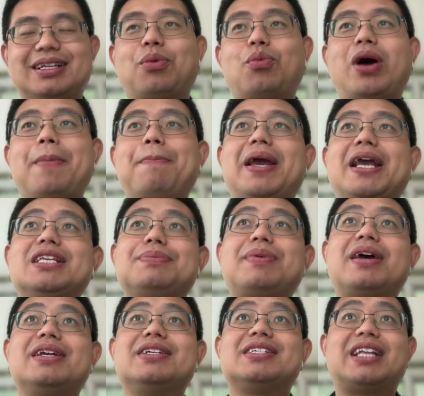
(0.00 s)
1 base
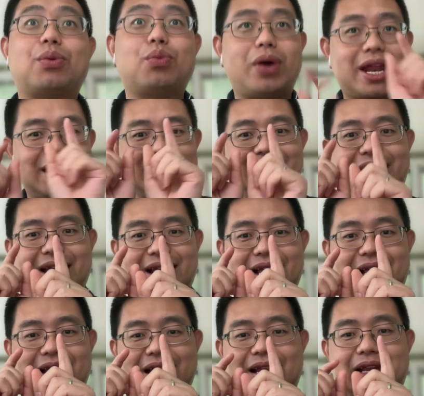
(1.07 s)
pair is just like one
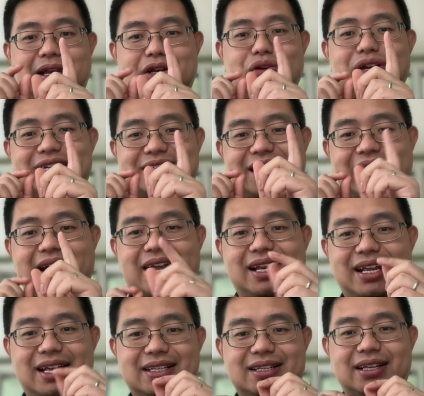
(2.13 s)
nucleotide.
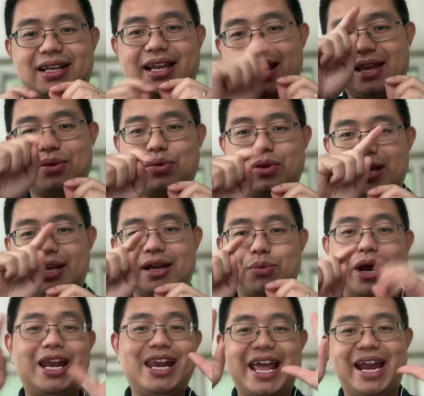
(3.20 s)
Yes,
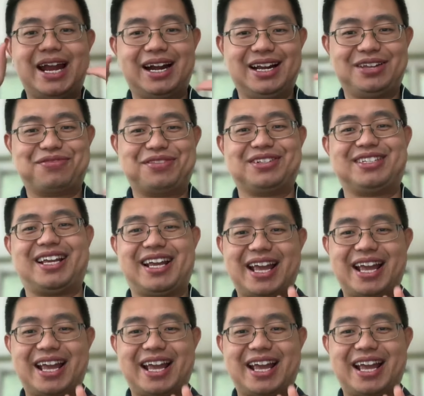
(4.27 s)
one letter. If you say